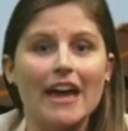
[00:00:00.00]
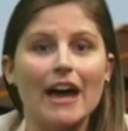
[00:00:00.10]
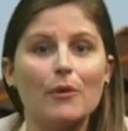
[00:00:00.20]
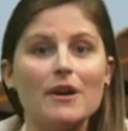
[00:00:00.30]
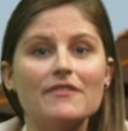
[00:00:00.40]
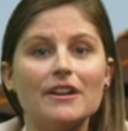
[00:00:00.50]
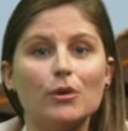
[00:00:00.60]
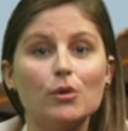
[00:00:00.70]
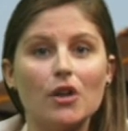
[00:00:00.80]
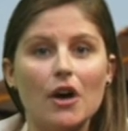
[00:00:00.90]
However,
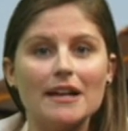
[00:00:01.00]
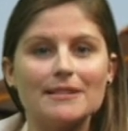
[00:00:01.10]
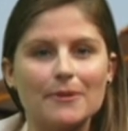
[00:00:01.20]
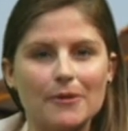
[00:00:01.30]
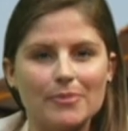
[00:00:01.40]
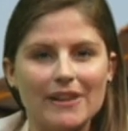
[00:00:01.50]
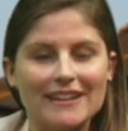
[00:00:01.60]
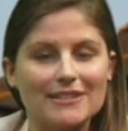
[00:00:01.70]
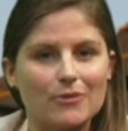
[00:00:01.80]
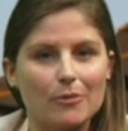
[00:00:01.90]
all eyes were on
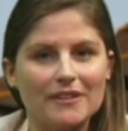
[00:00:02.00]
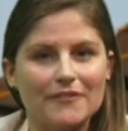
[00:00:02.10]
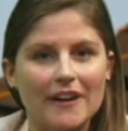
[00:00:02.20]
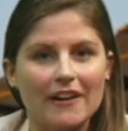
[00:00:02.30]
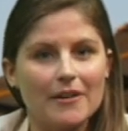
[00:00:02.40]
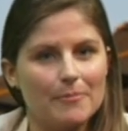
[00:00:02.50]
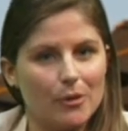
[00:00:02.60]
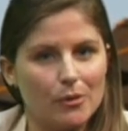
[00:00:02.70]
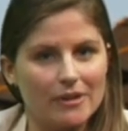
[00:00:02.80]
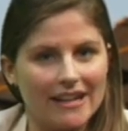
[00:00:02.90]
players Robbie Farah,
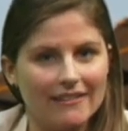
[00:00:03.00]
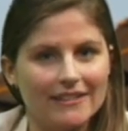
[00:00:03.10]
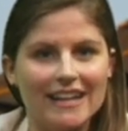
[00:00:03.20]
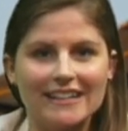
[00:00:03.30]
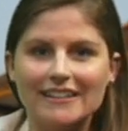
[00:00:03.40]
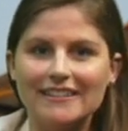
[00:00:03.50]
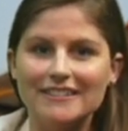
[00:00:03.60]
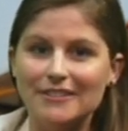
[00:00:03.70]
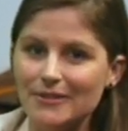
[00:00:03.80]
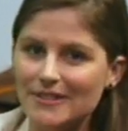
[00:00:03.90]
Paul Gallen and
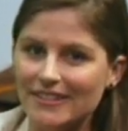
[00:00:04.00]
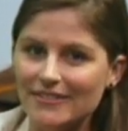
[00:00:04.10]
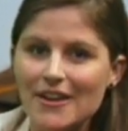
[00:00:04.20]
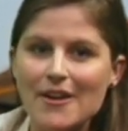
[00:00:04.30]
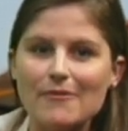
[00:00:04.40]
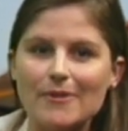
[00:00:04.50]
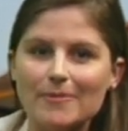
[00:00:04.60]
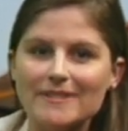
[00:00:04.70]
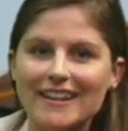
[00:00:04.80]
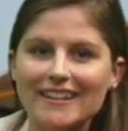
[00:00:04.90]
Clint Newton,
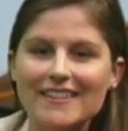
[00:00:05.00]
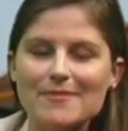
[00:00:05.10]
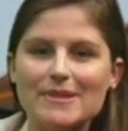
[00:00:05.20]
representing their